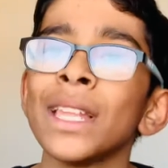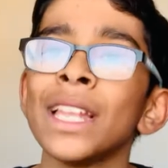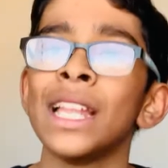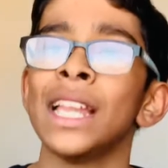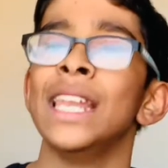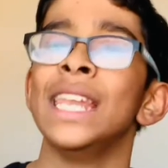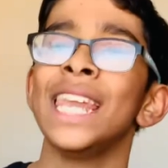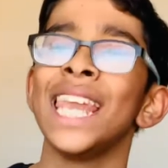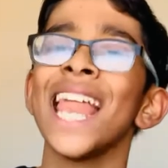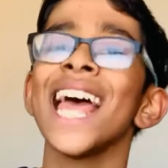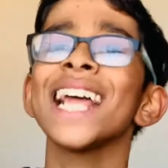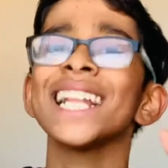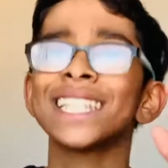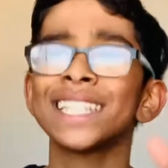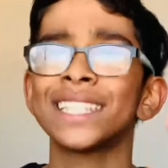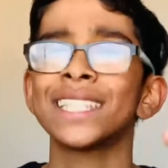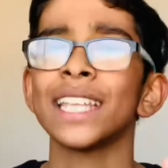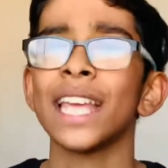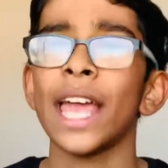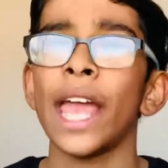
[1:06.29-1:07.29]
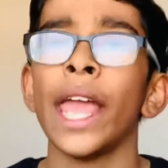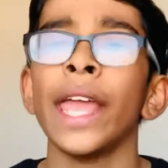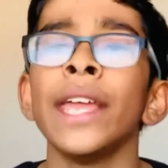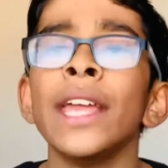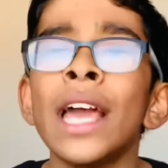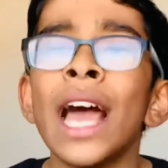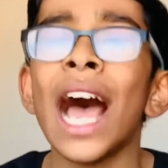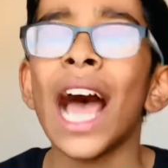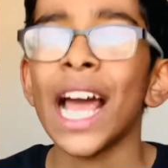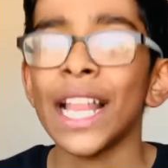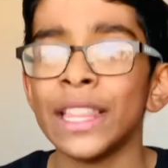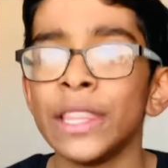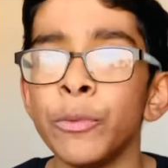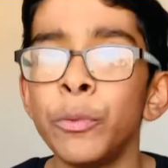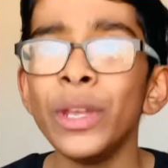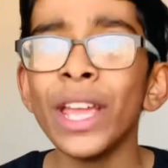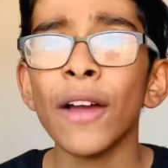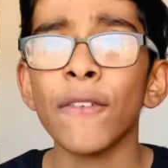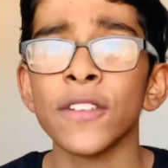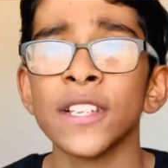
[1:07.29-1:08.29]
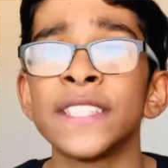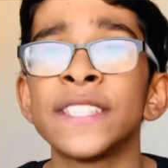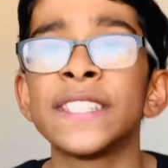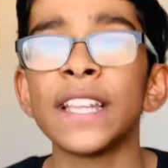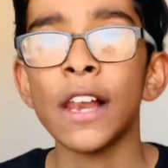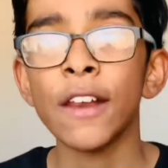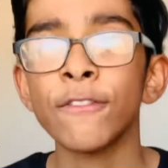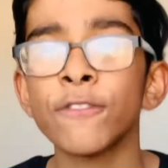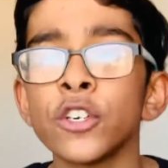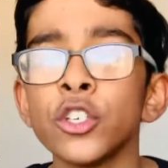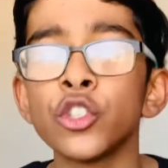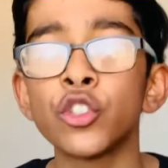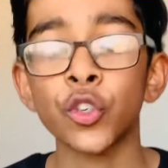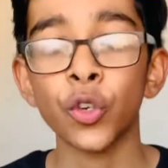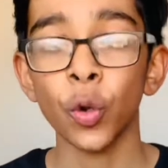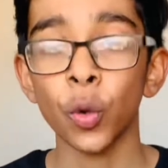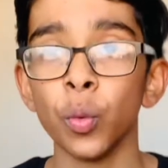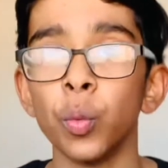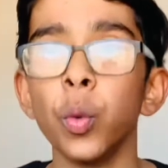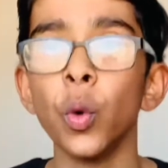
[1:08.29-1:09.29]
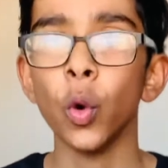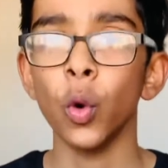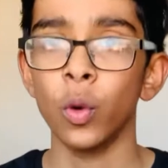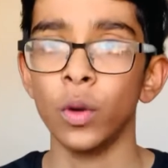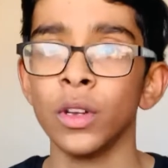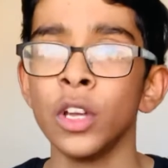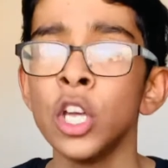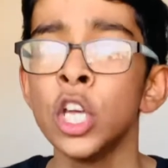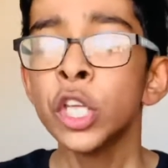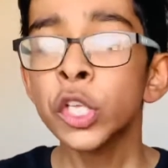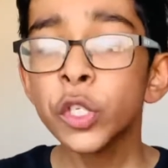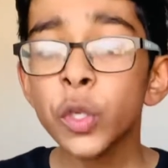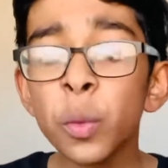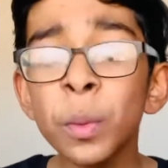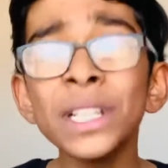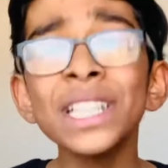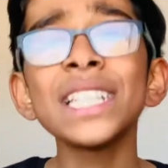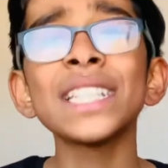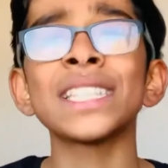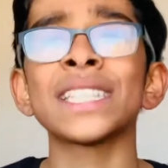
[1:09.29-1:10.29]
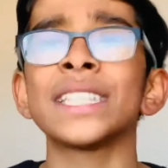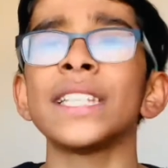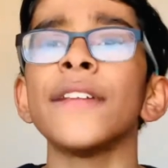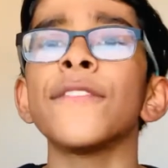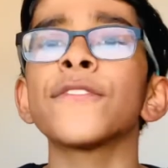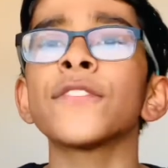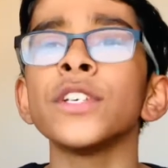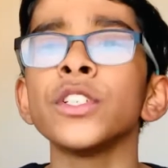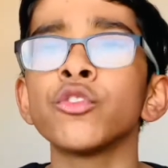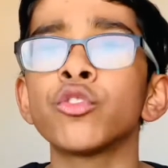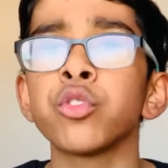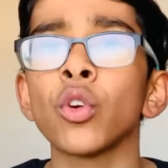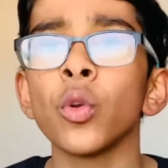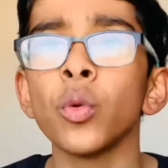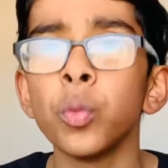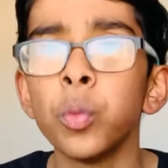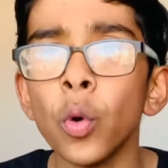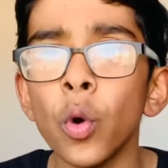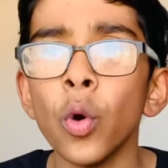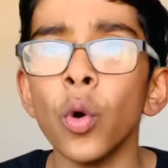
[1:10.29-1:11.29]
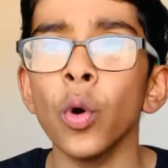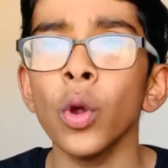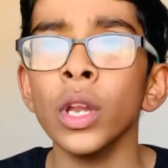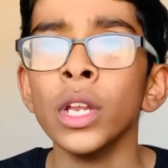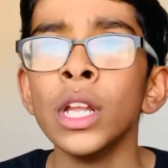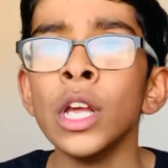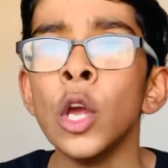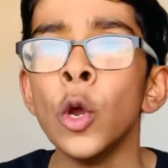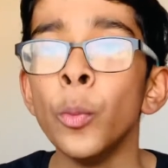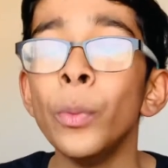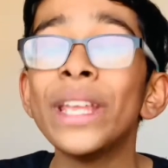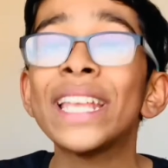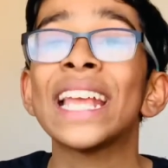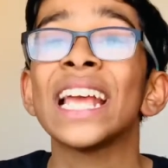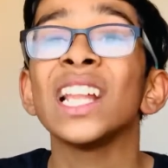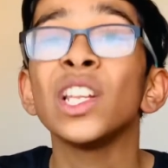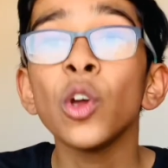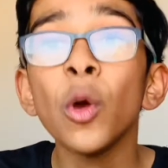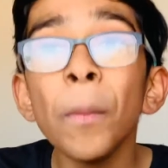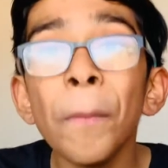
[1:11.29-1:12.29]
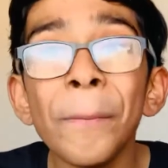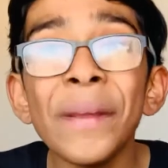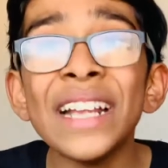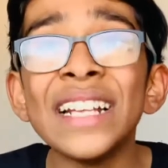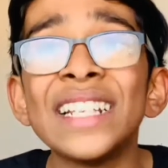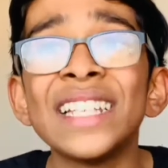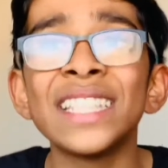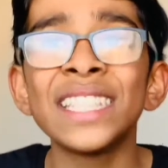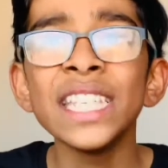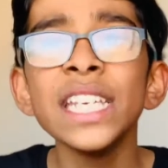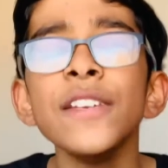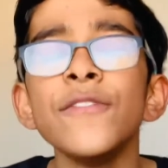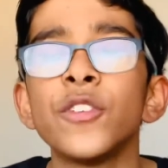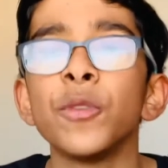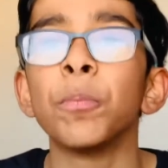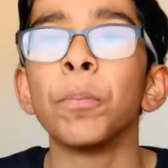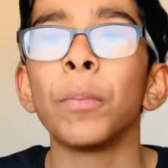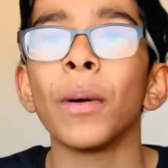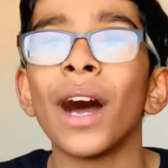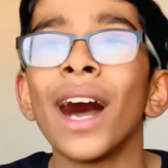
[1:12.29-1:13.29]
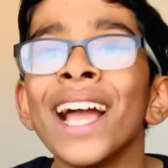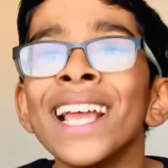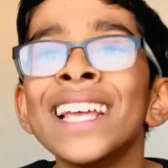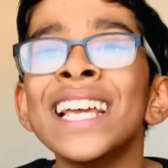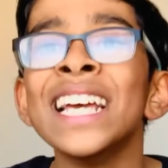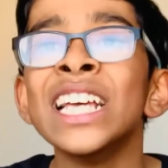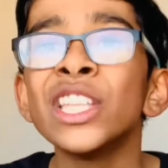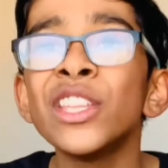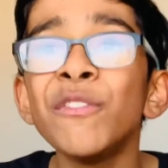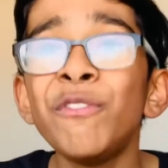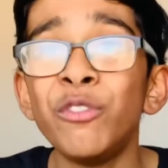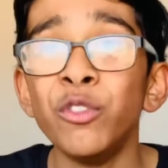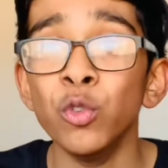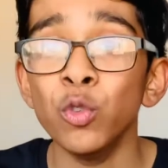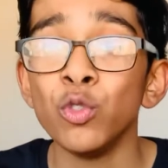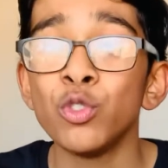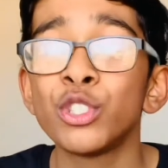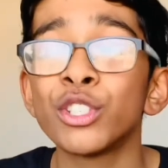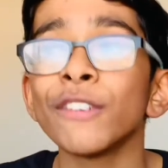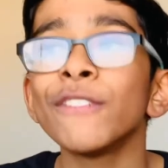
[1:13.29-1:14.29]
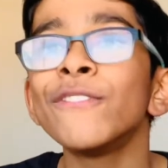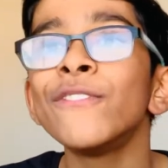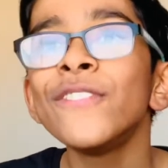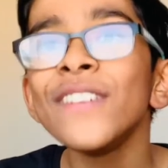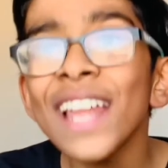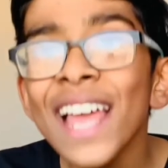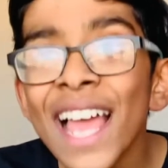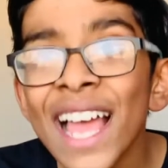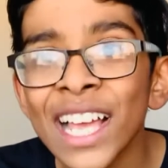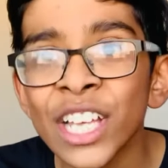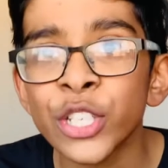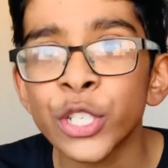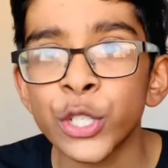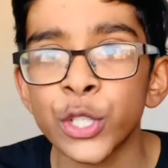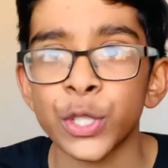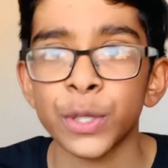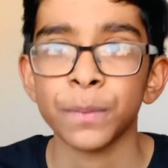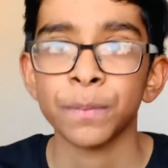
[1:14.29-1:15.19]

Let's say we have a self-control wall. So with this self-control wall, we cannot be deceived by the fruits of flesh.